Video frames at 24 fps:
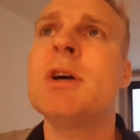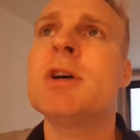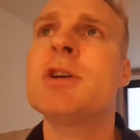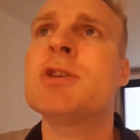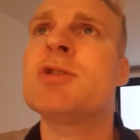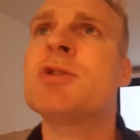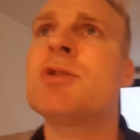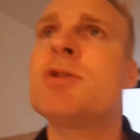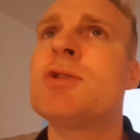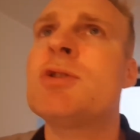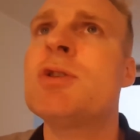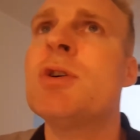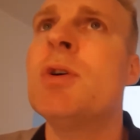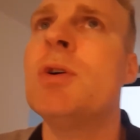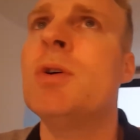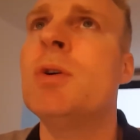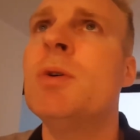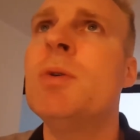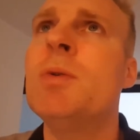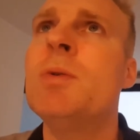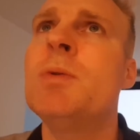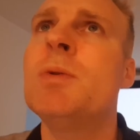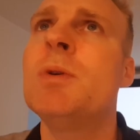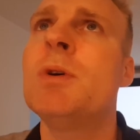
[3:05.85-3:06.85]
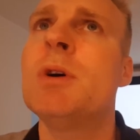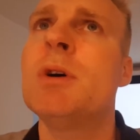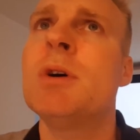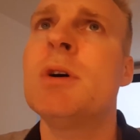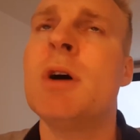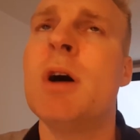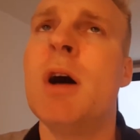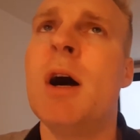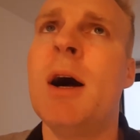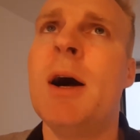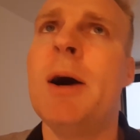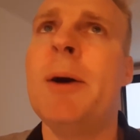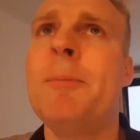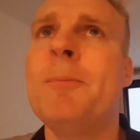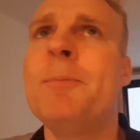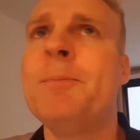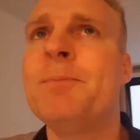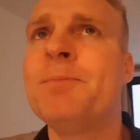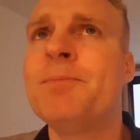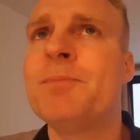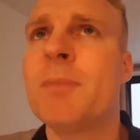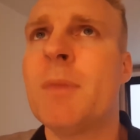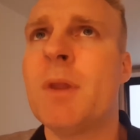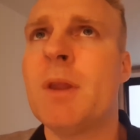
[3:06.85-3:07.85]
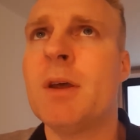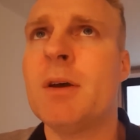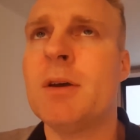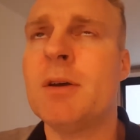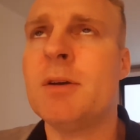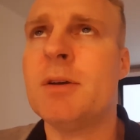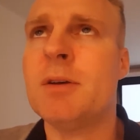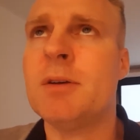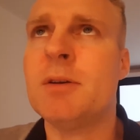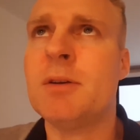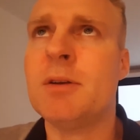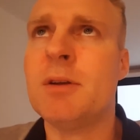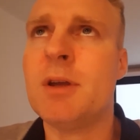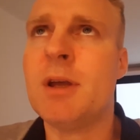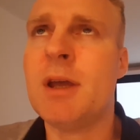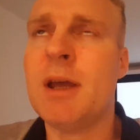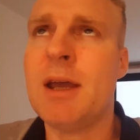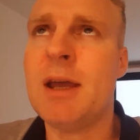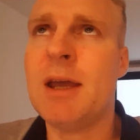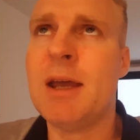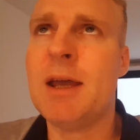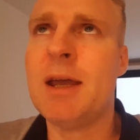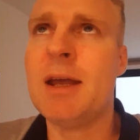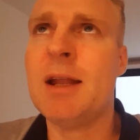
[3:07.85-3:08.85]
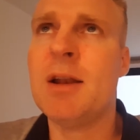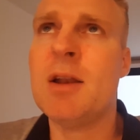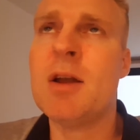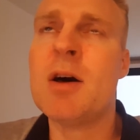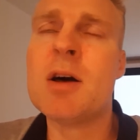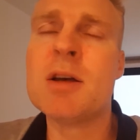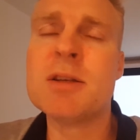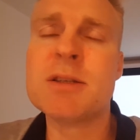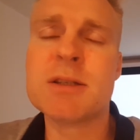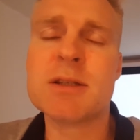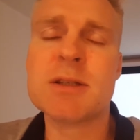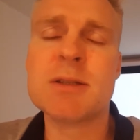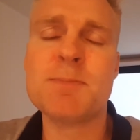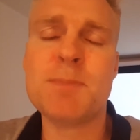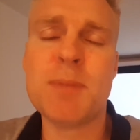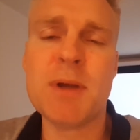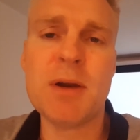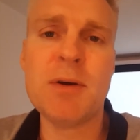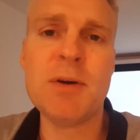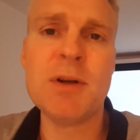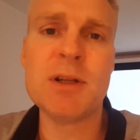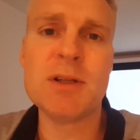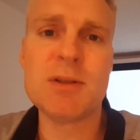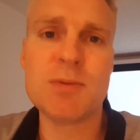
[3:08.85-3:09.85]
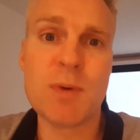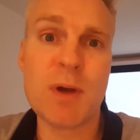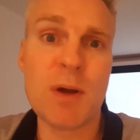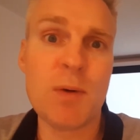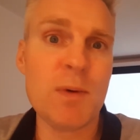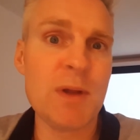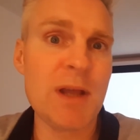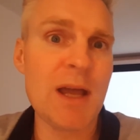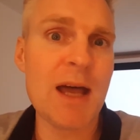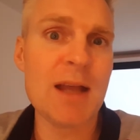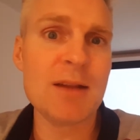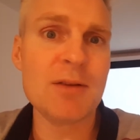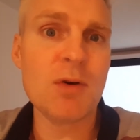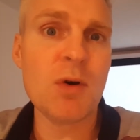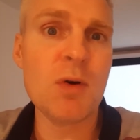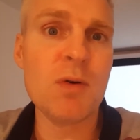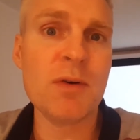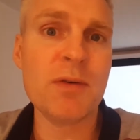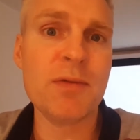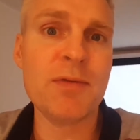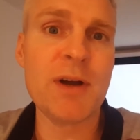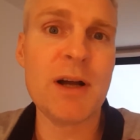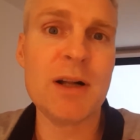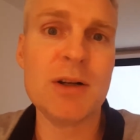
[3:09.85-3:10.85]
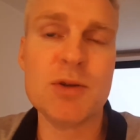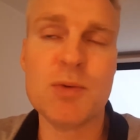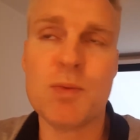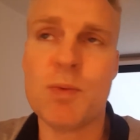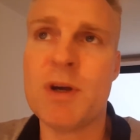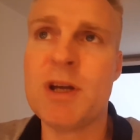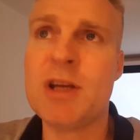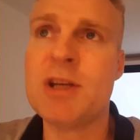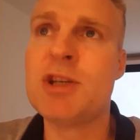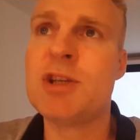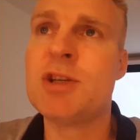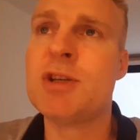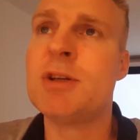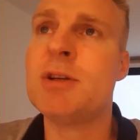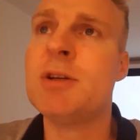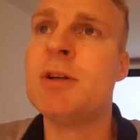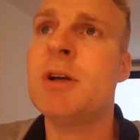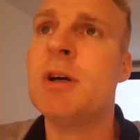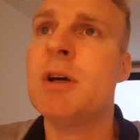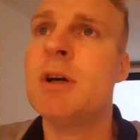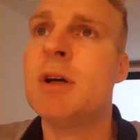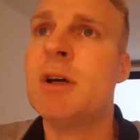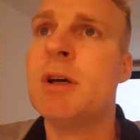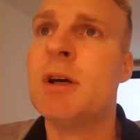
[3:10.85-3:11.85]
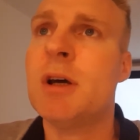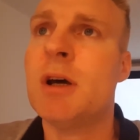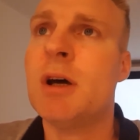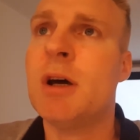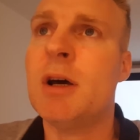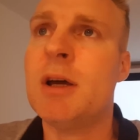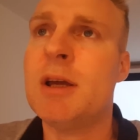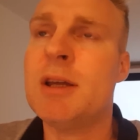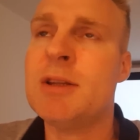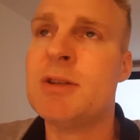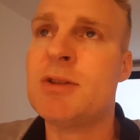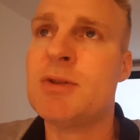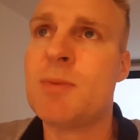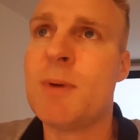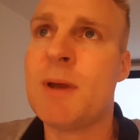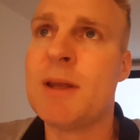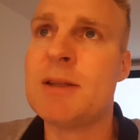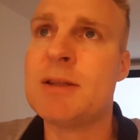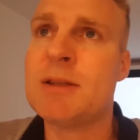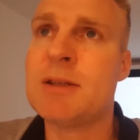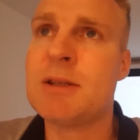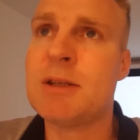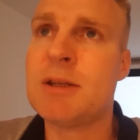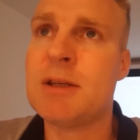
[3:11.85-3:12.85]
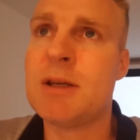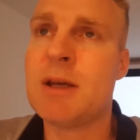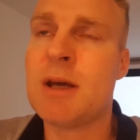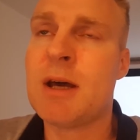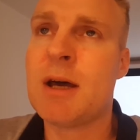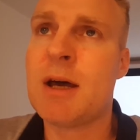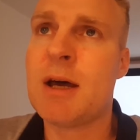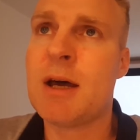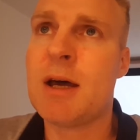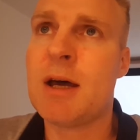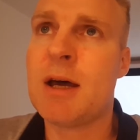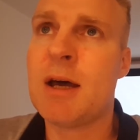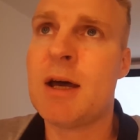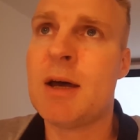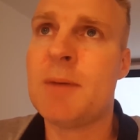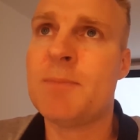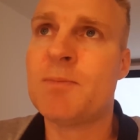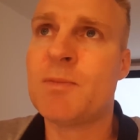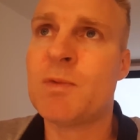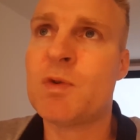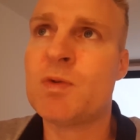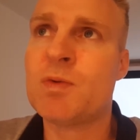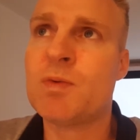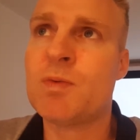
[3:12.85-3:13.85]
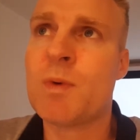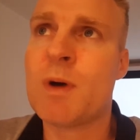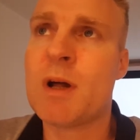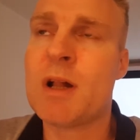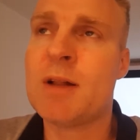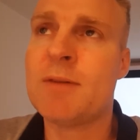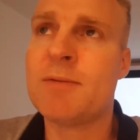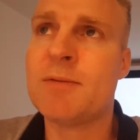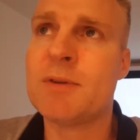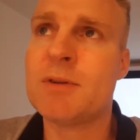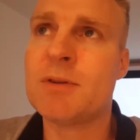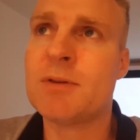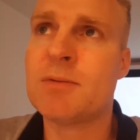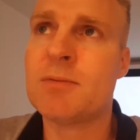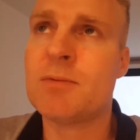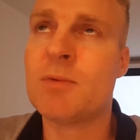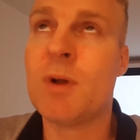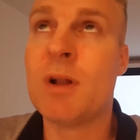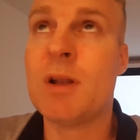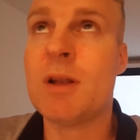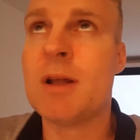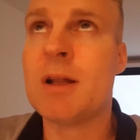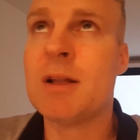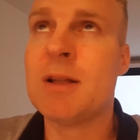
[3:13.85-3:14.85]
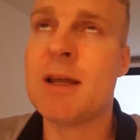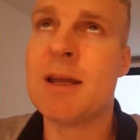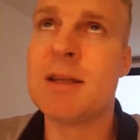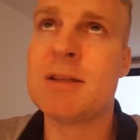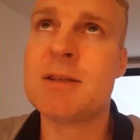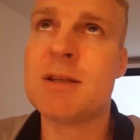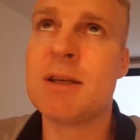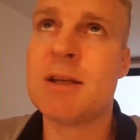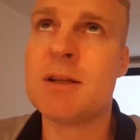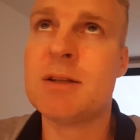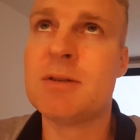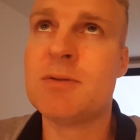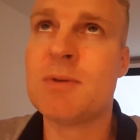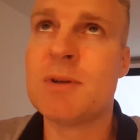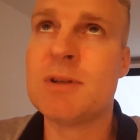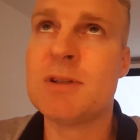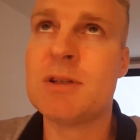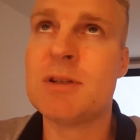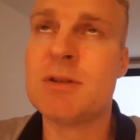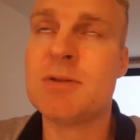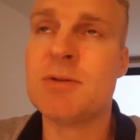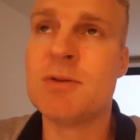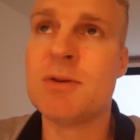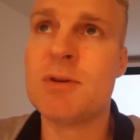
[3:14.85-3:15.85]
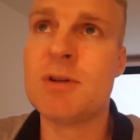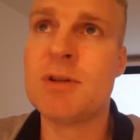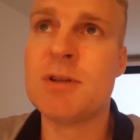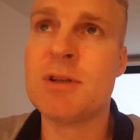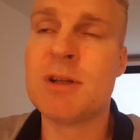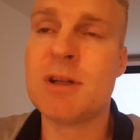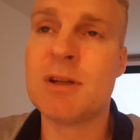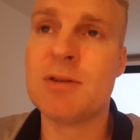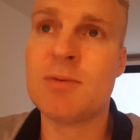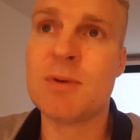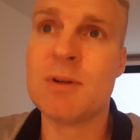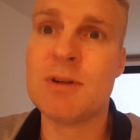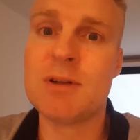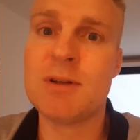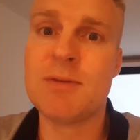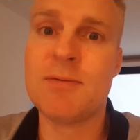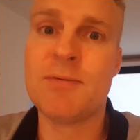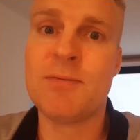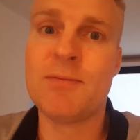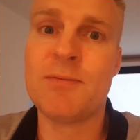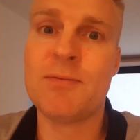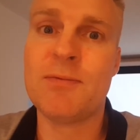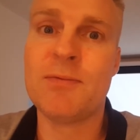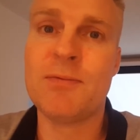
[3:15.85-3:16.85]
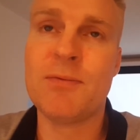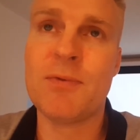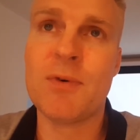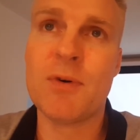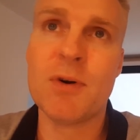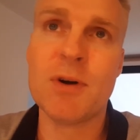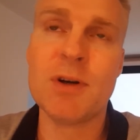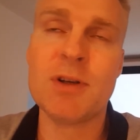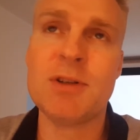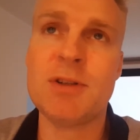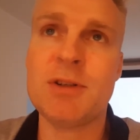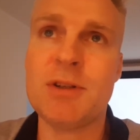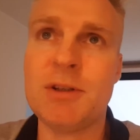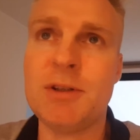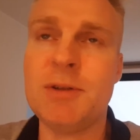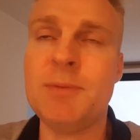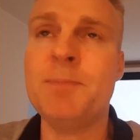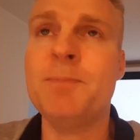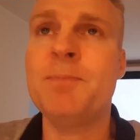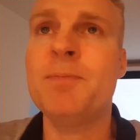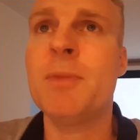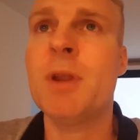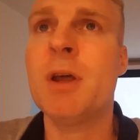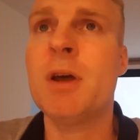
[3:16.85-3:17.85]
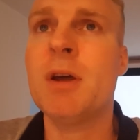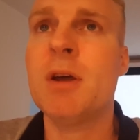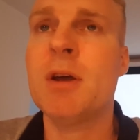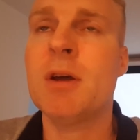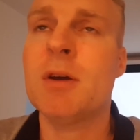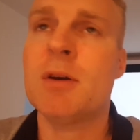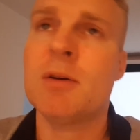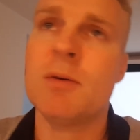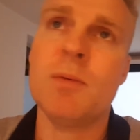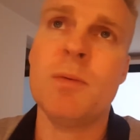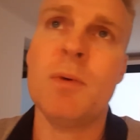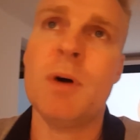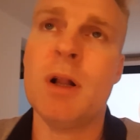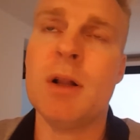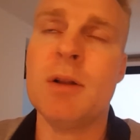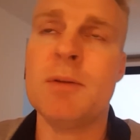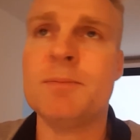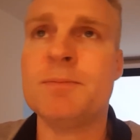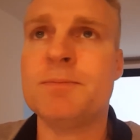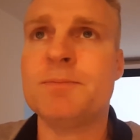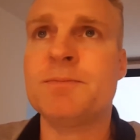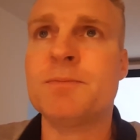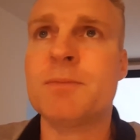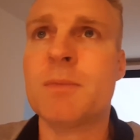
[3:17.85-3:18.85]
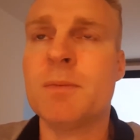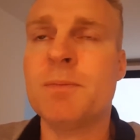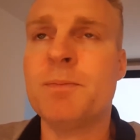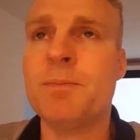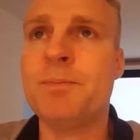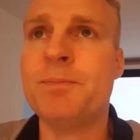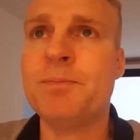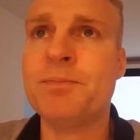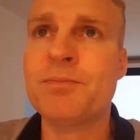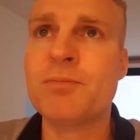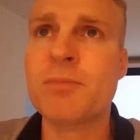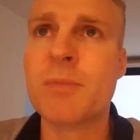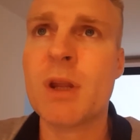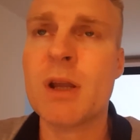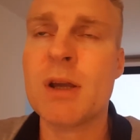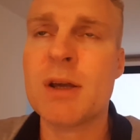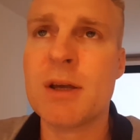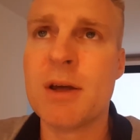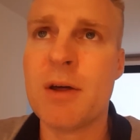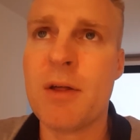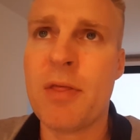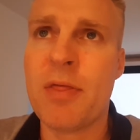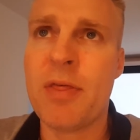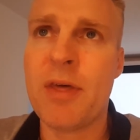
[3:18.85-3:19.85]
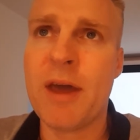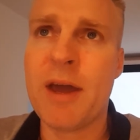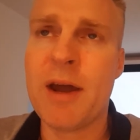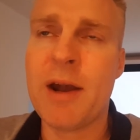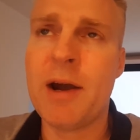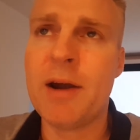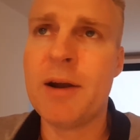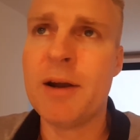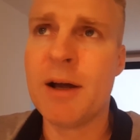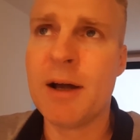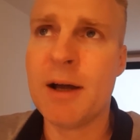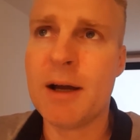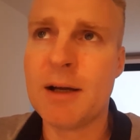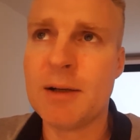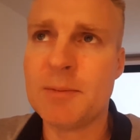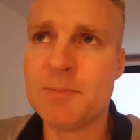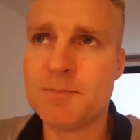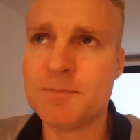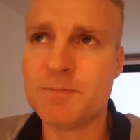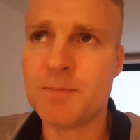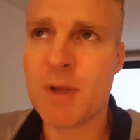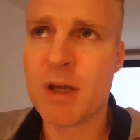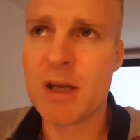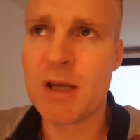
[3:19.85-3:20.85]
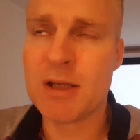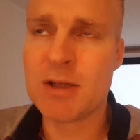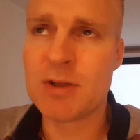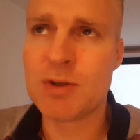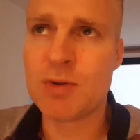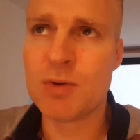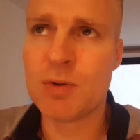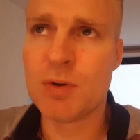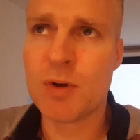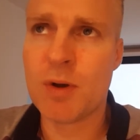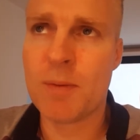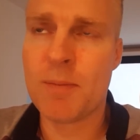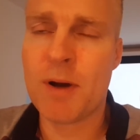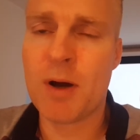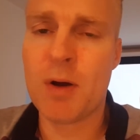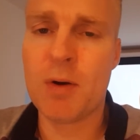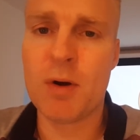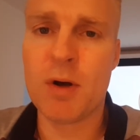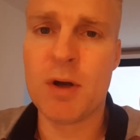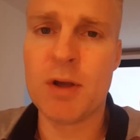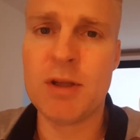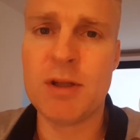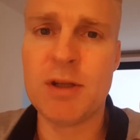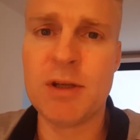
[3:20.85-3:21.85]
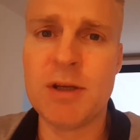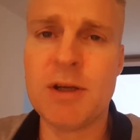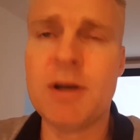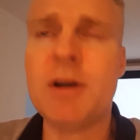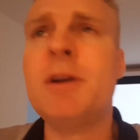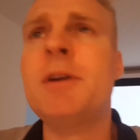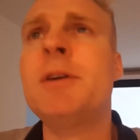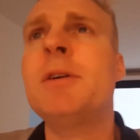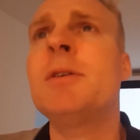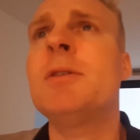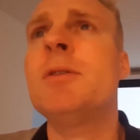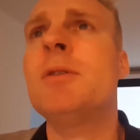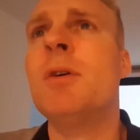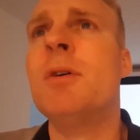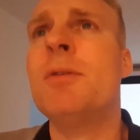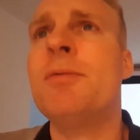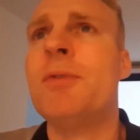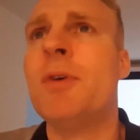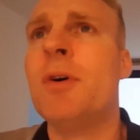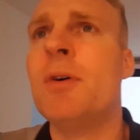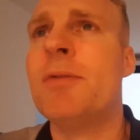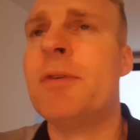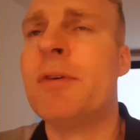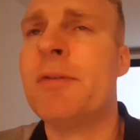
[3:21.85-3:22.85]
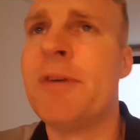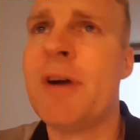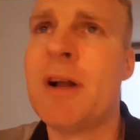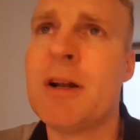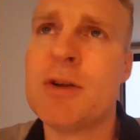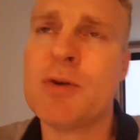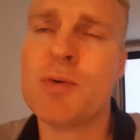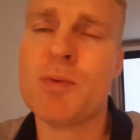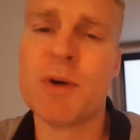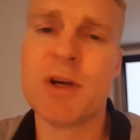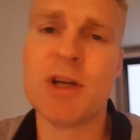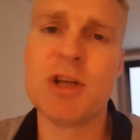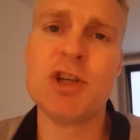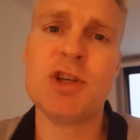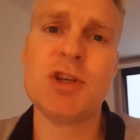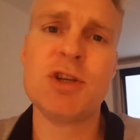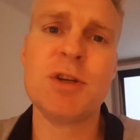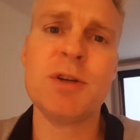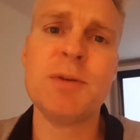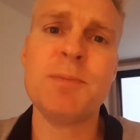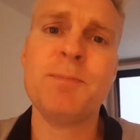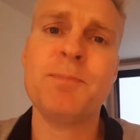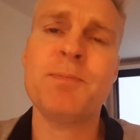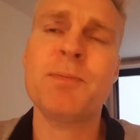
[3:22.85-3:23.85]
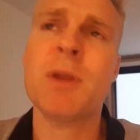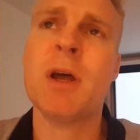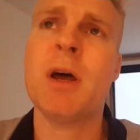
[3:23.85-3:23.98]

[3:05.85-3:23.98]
So, um, and last period where we had overvaluation uh, in 2012 and well, let's say 2013 and 2014, well, mm, there um, it took about a year of overvaluation